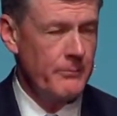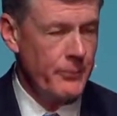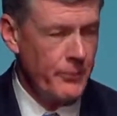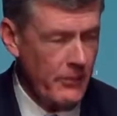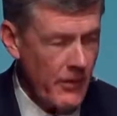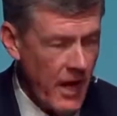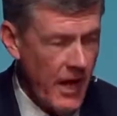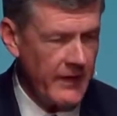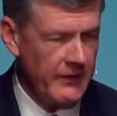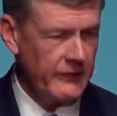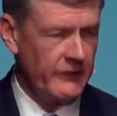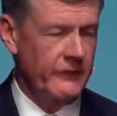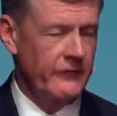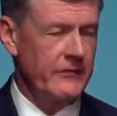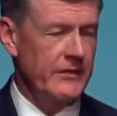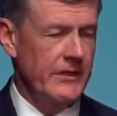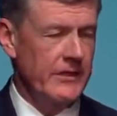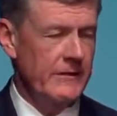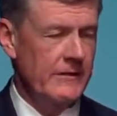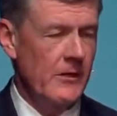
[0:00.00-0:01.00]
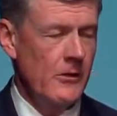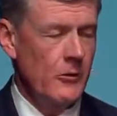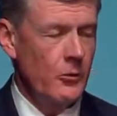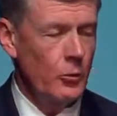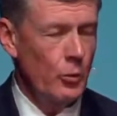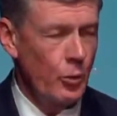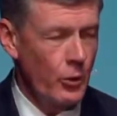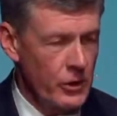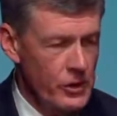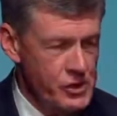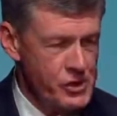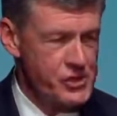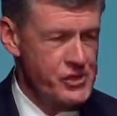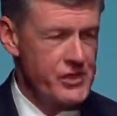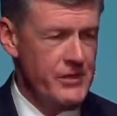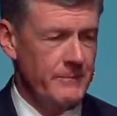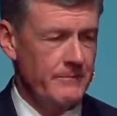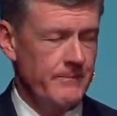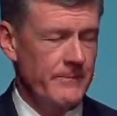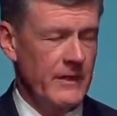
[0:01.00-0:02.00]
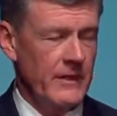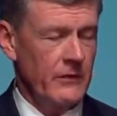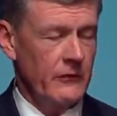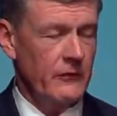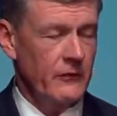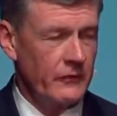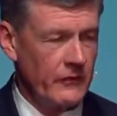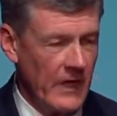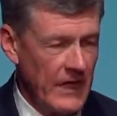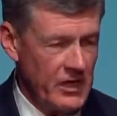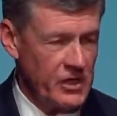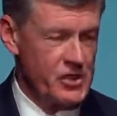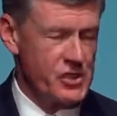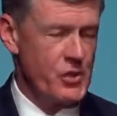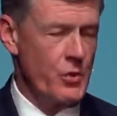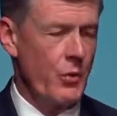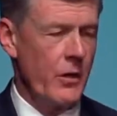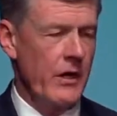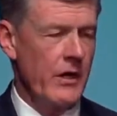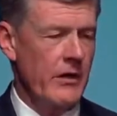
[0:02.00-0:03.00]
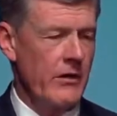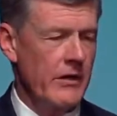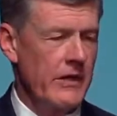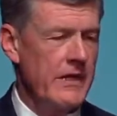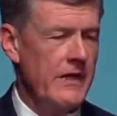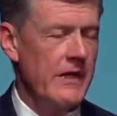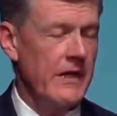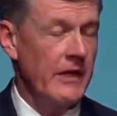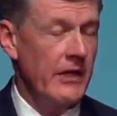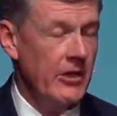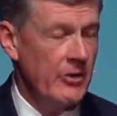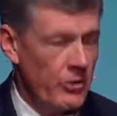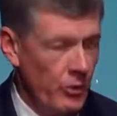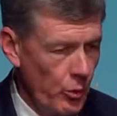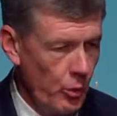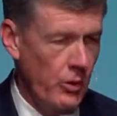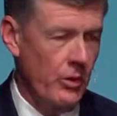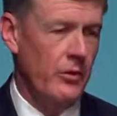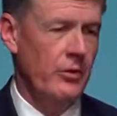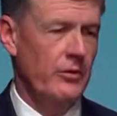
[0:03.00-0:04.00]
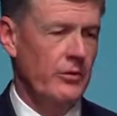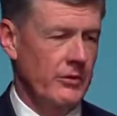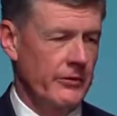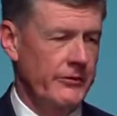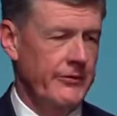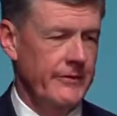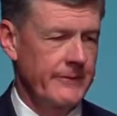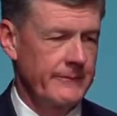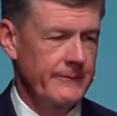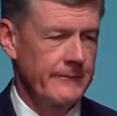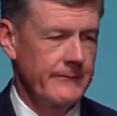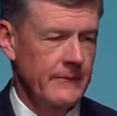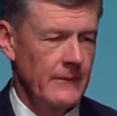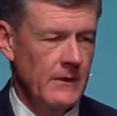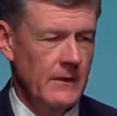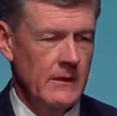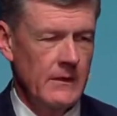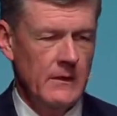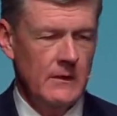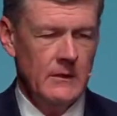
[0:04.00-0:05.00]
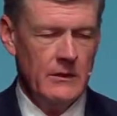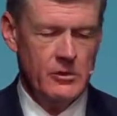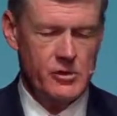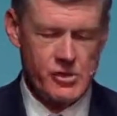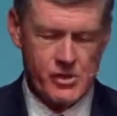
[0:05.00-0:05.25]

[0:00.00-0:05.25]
Protestant worship sanctuary in the world. And